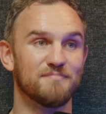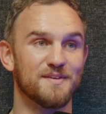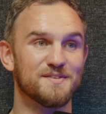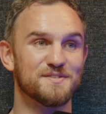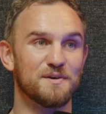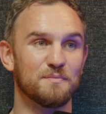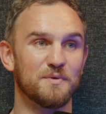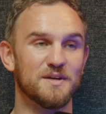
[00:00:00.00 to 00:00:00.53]
in
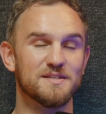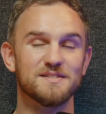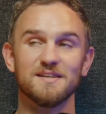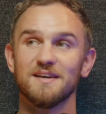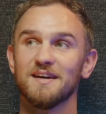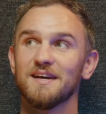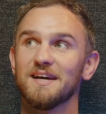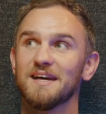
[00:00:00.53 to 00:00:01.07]
some ways.
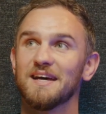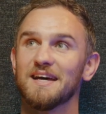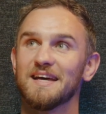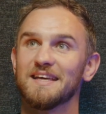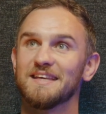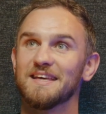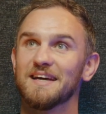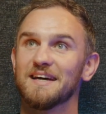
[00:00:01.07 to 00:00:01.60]

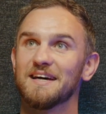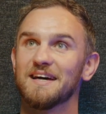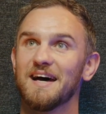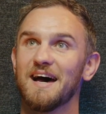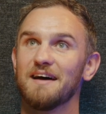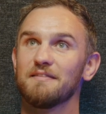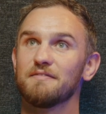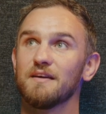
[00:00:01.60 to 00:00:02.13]
Yeah,
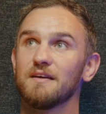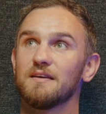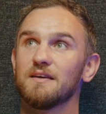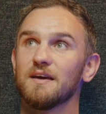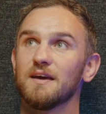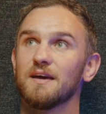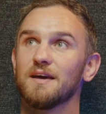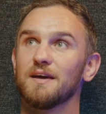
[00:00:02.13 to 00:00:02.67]
I
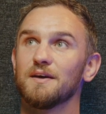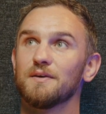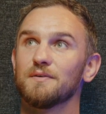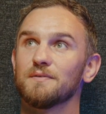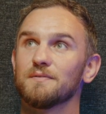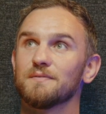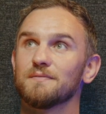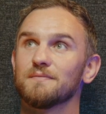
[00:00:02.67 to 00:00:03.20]
think you